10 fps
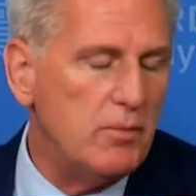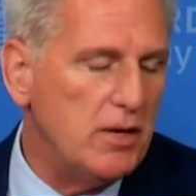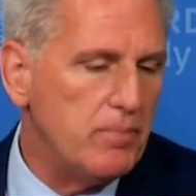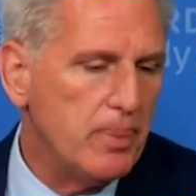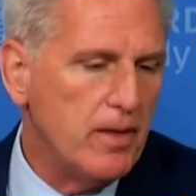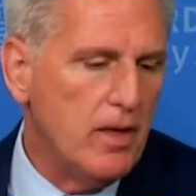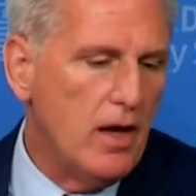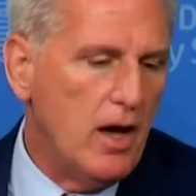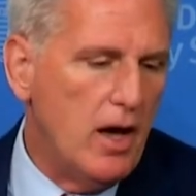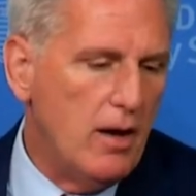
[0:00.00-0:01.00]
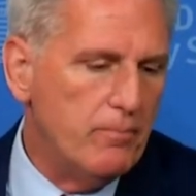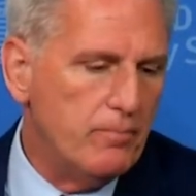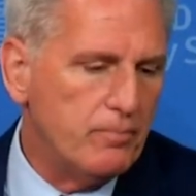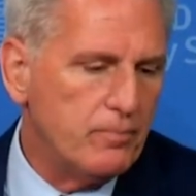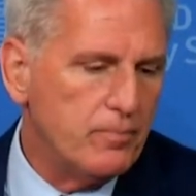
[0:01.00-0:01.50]
I mean, I
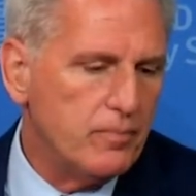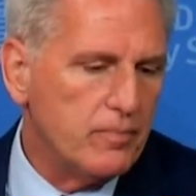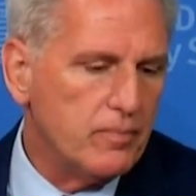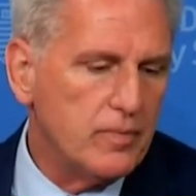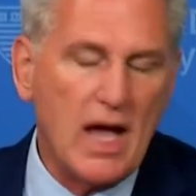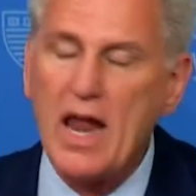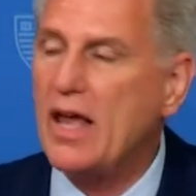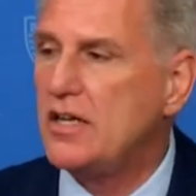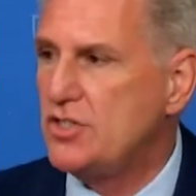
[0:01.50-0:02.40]
like